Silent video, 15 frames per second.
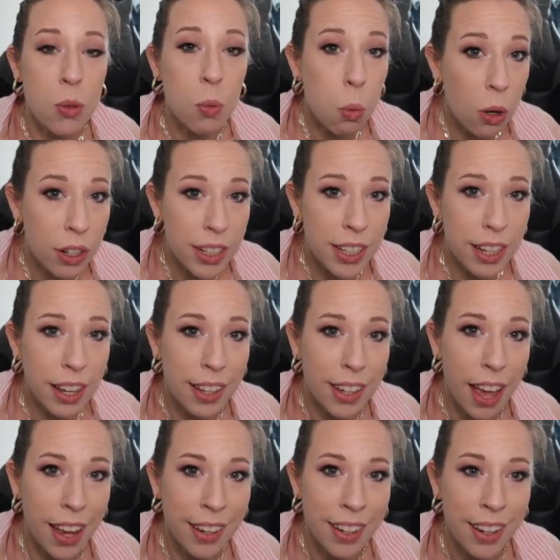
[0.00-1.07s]
it was working
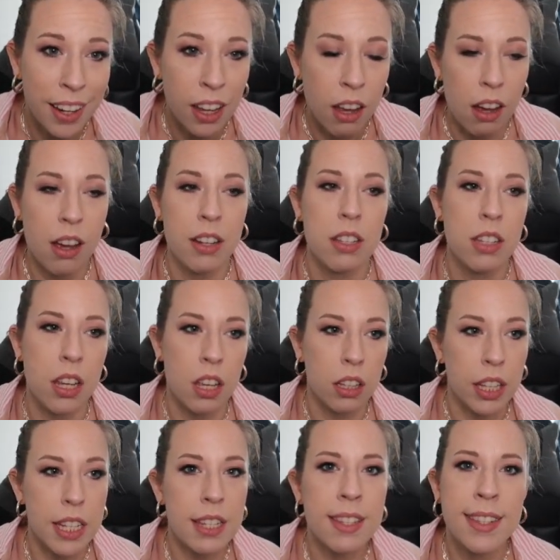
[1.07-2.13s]
again
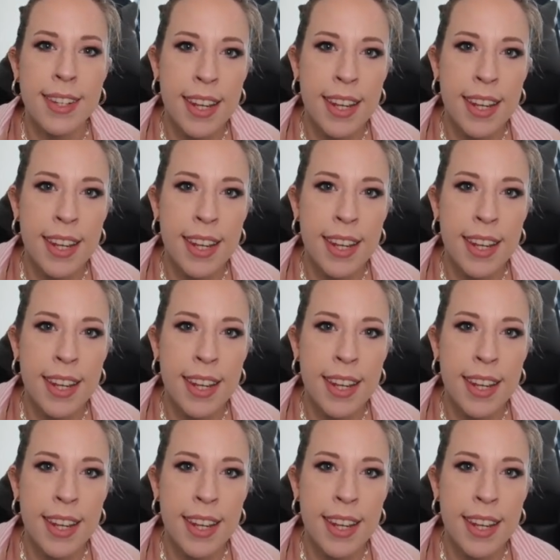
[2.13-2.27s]
until it